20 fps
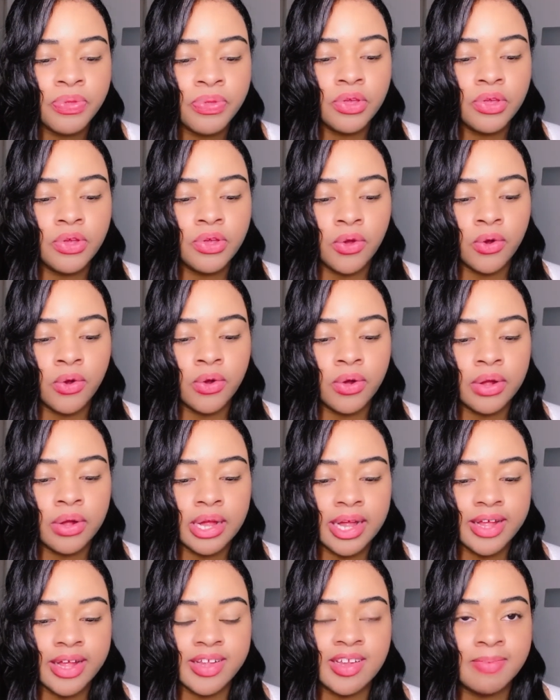You're
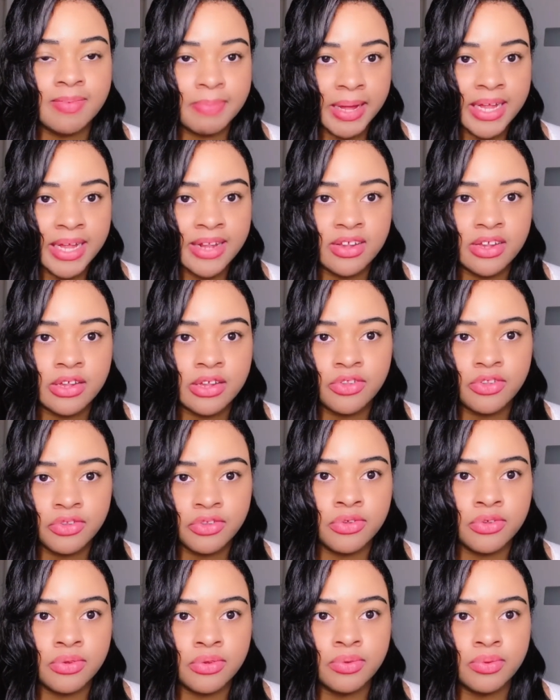expected
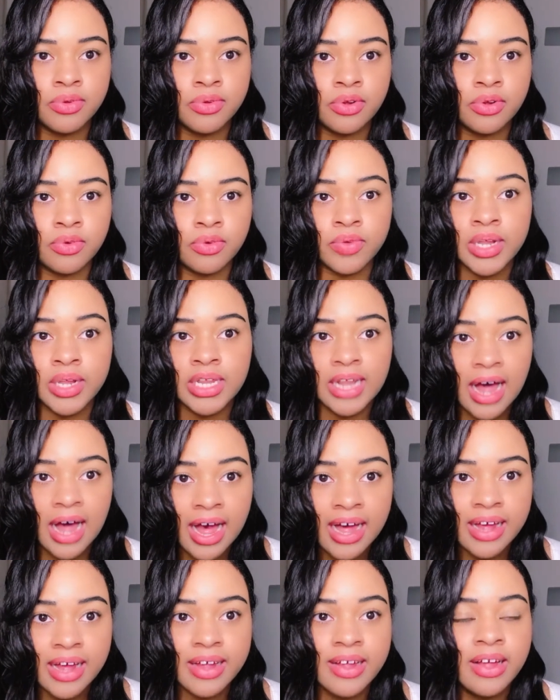to,
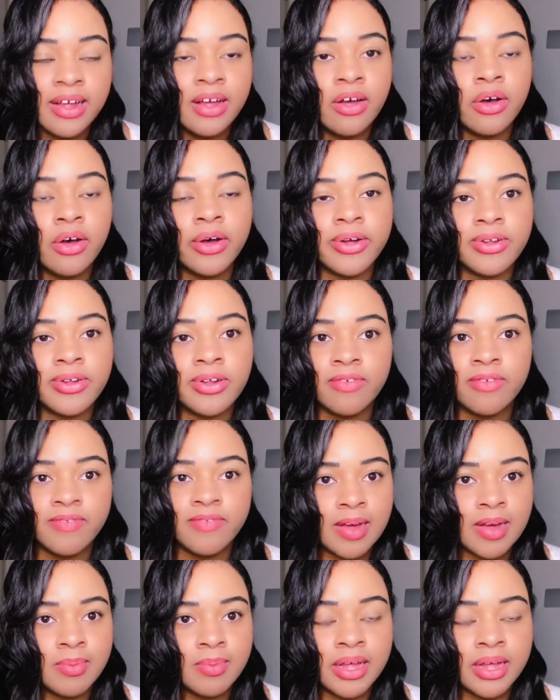rely on your
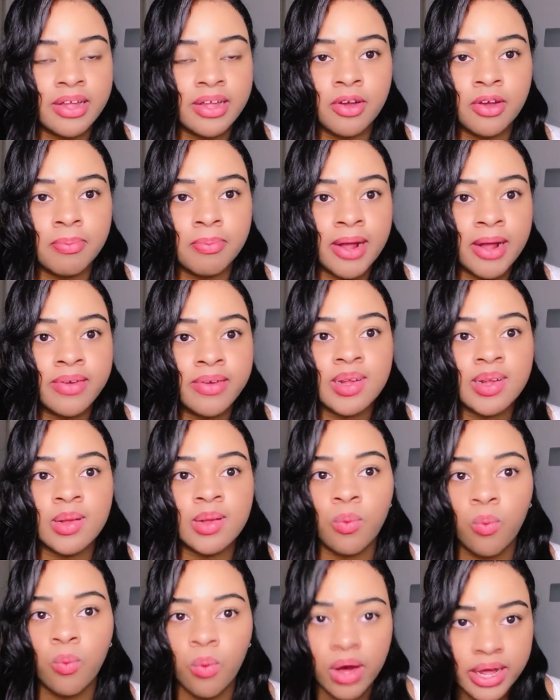family, and your parents
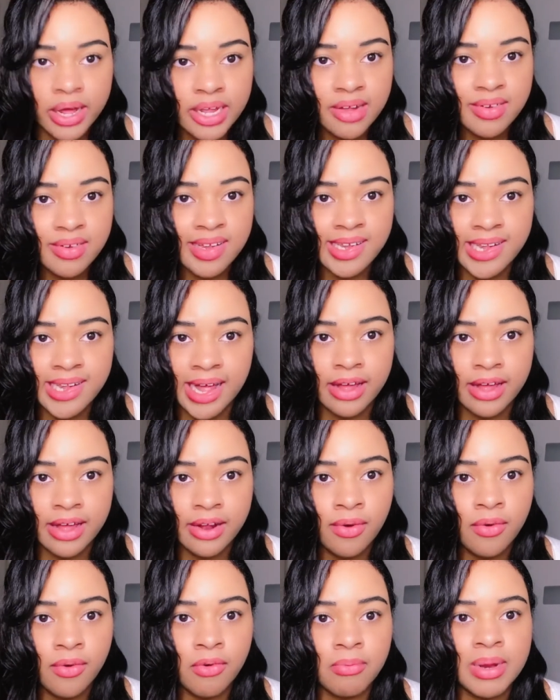want you to stay at
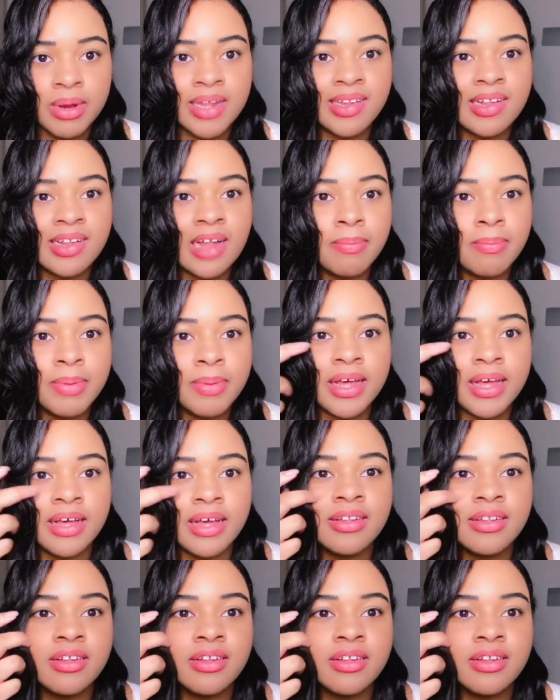home. And it's not because,